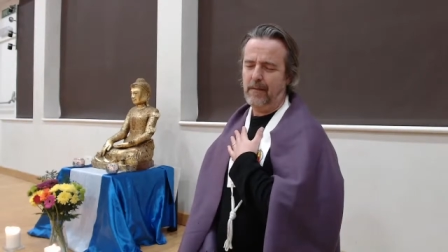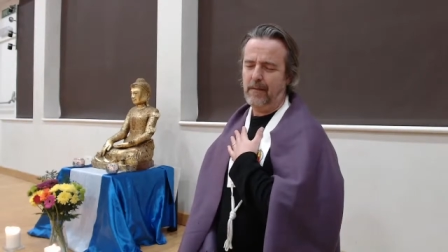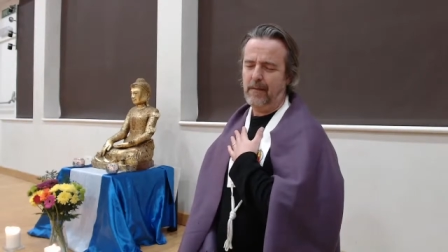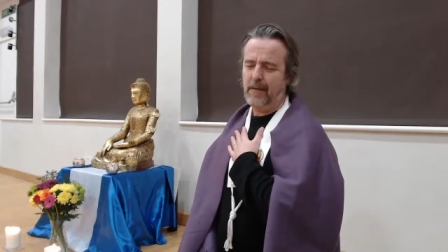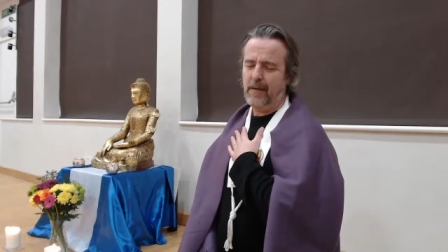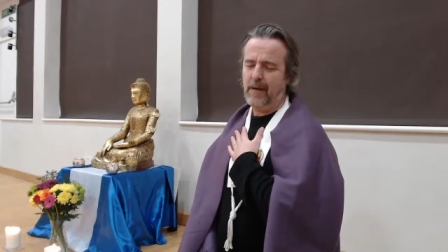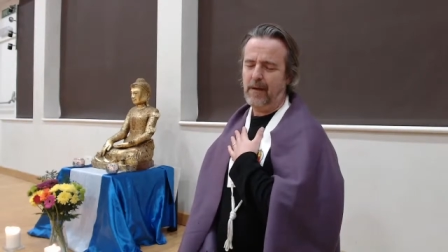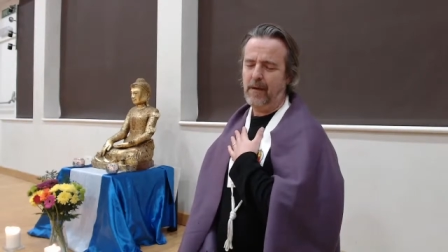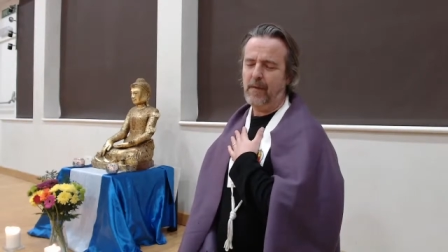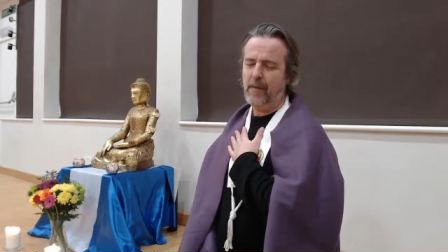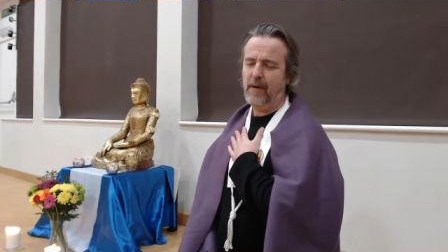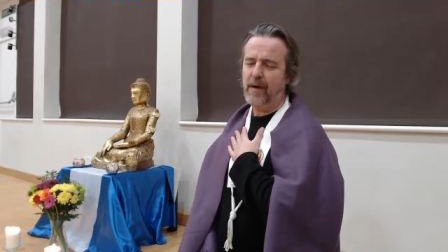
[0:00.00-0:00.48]

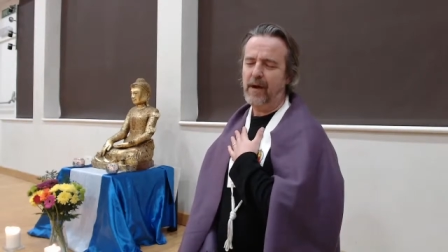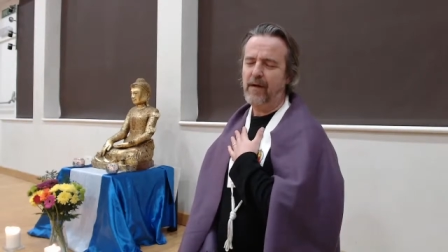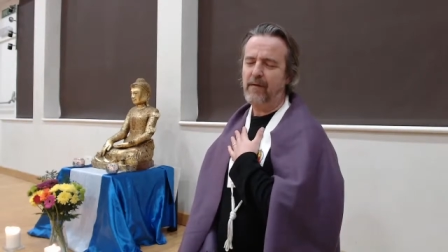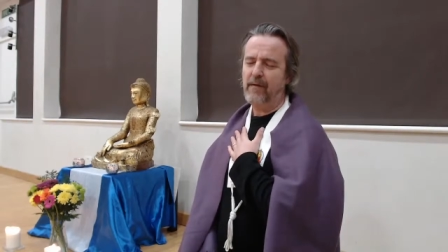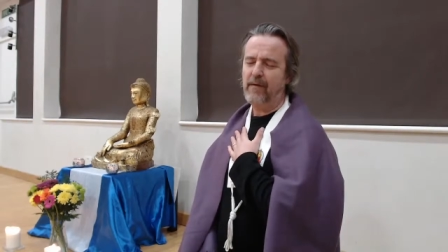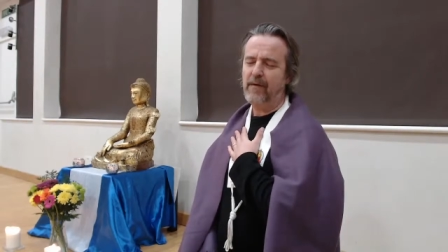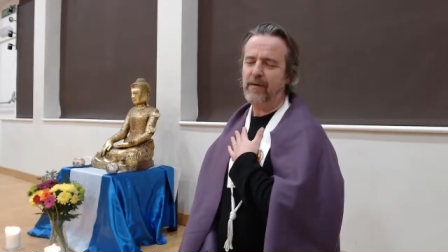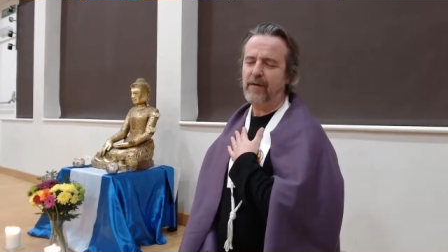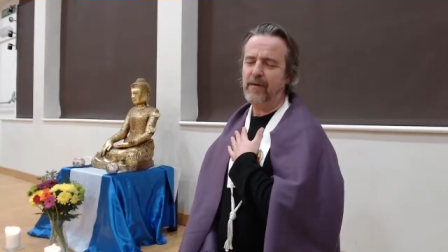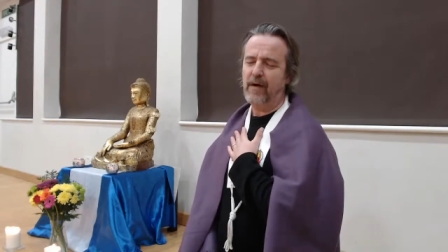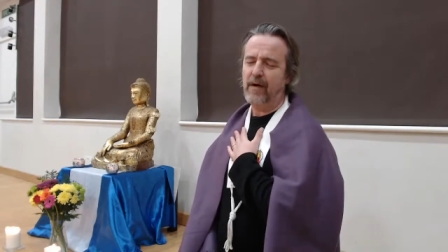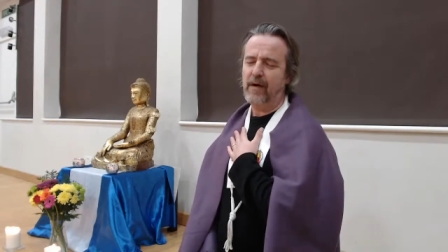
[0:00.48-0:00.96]
And
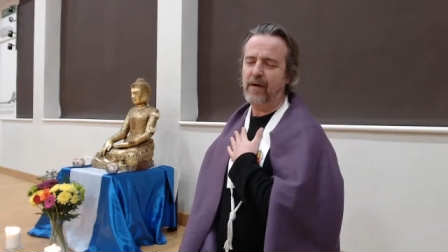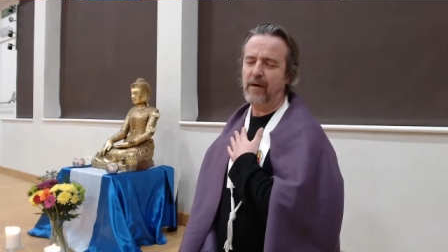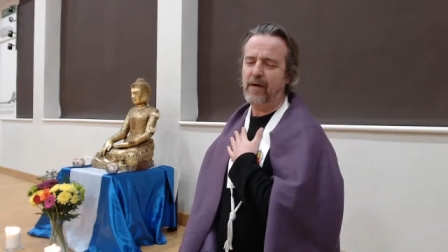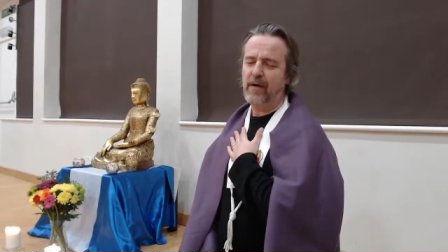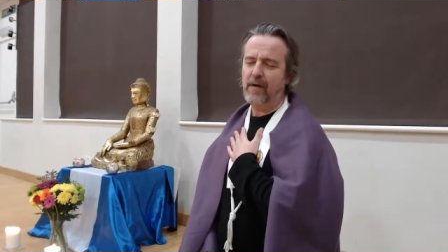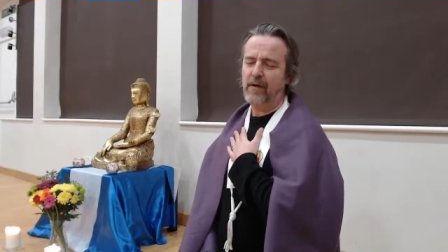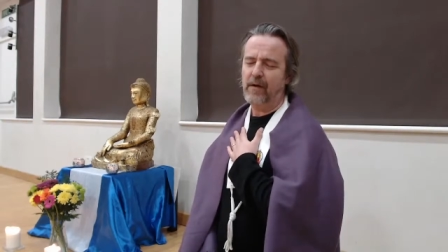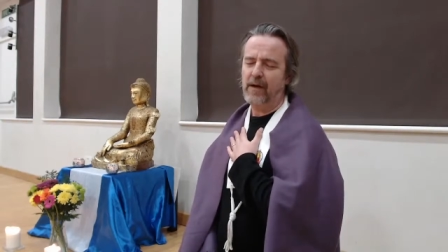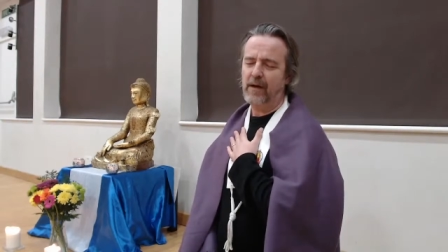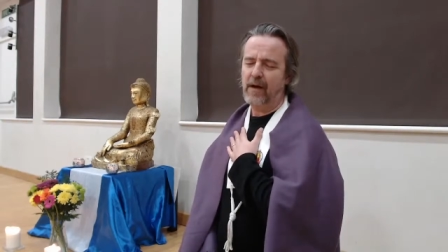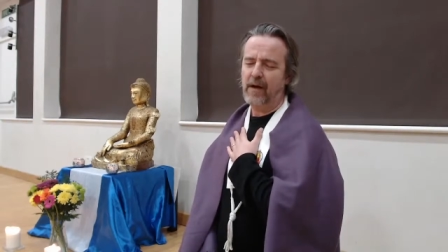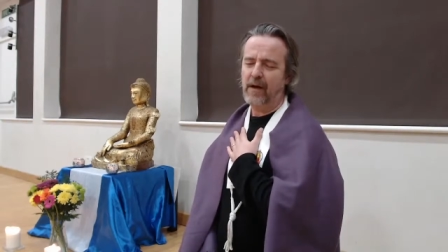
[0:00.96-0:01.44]
whatever's going
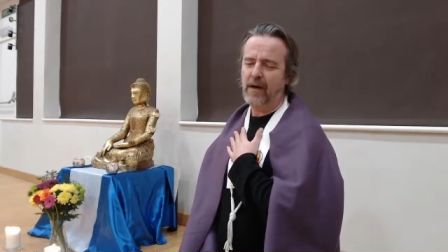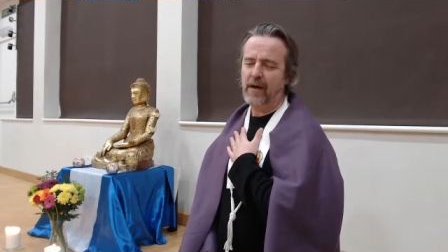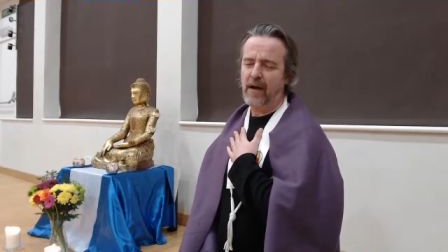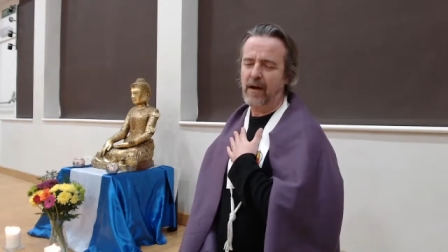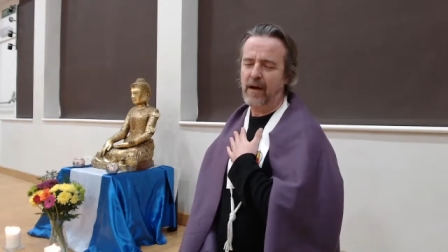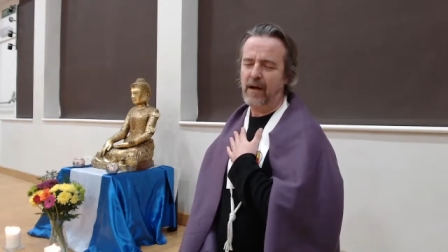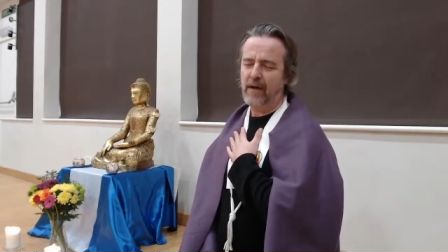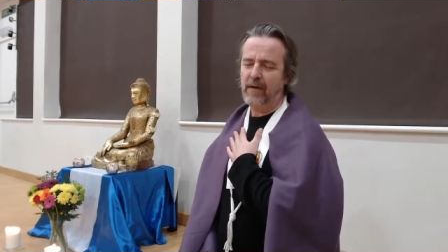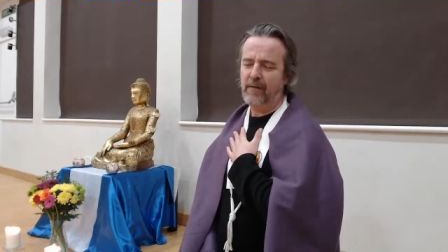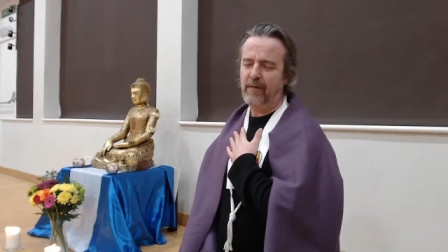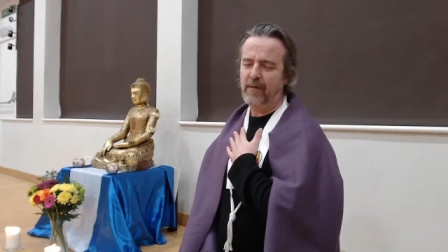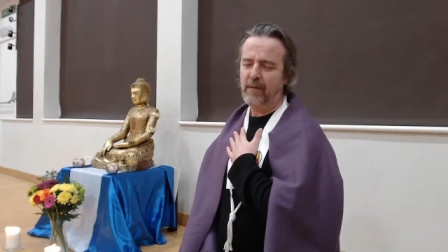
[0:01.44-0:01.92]
on in our
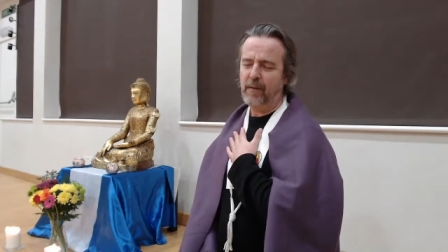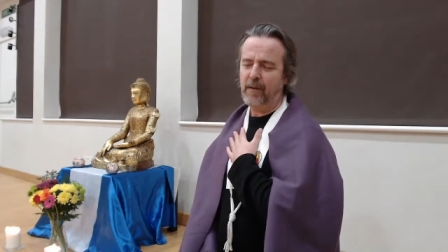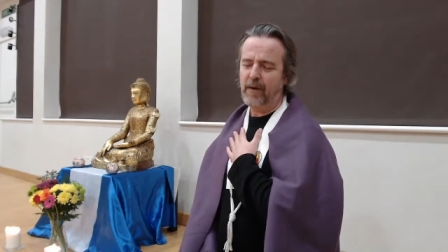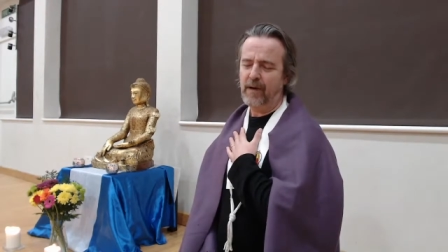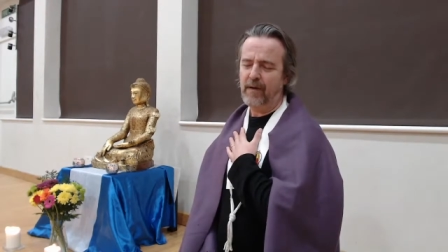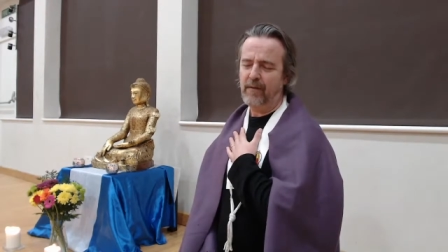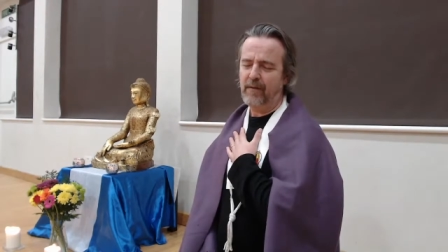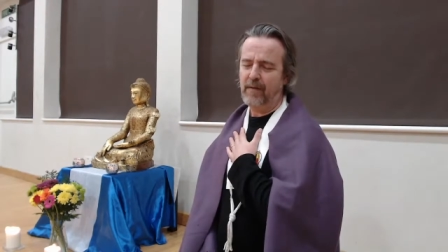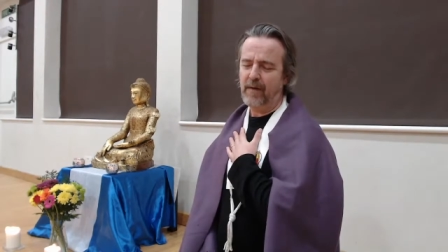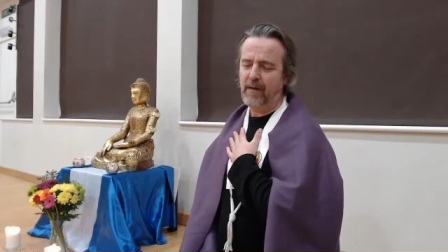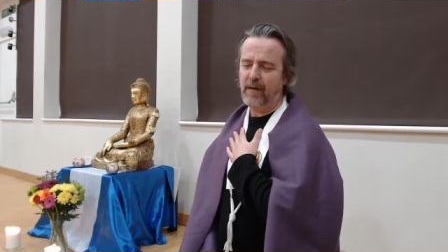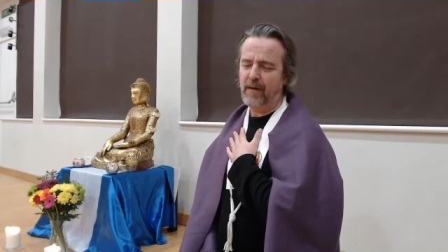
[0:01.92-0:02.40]
lives,
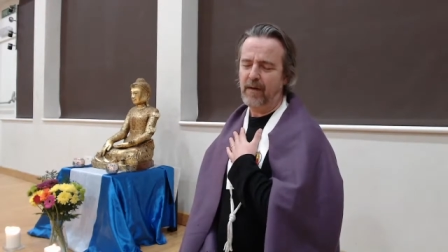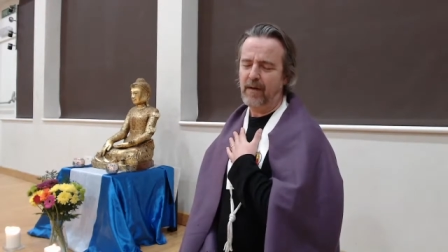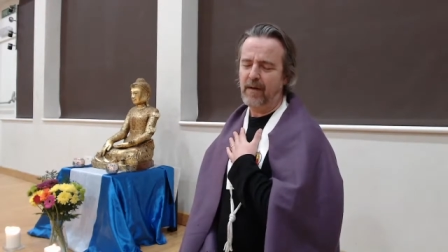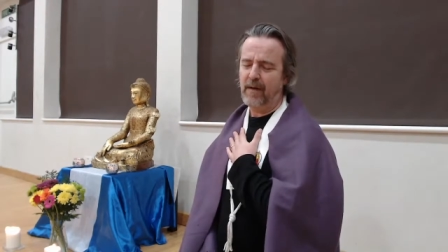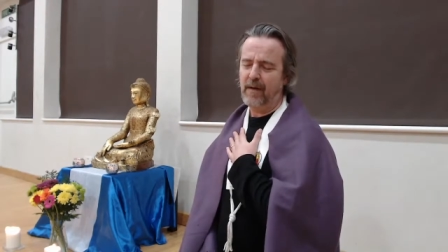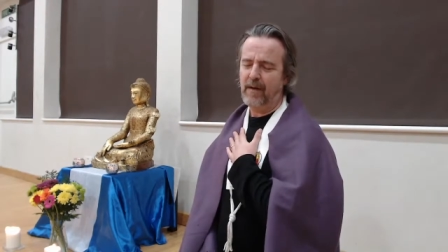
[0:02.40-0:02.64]
whatever